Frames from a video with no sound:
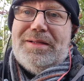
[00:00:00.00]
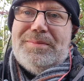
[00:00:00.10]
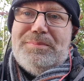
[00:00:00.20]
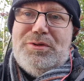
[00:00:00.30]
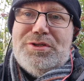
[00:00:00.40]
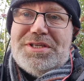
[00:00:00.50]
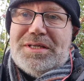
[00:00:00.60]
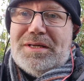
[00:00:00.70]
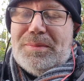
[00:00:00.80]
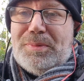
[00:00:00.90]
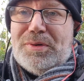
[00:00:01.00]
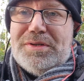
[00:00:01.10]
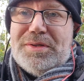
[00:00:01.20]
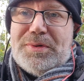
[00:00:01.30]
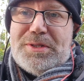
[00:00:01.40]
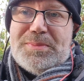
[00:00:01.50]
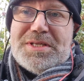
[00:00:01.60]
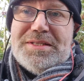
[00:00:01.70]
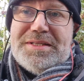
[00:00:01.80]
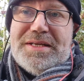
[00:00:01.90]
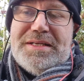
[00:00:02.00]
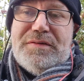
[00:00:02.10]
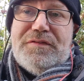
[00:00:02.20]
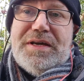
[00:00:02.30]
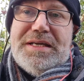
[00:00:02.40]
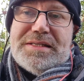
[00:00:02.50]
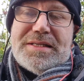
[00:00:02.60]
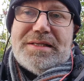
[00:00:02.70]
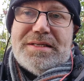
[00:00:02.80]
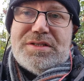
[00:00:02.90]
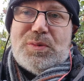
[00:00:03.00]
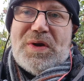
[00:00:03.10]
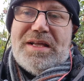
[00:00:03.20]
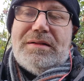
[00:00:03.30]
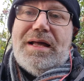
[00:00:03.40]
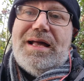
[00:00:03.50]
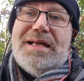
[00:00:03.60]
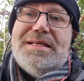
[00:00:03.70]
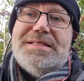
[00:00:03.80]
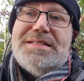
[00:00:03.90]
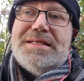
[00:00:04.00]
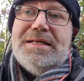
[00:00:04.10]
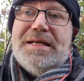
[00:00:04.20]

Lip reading: musing upon the Williams Andrade fight, as well as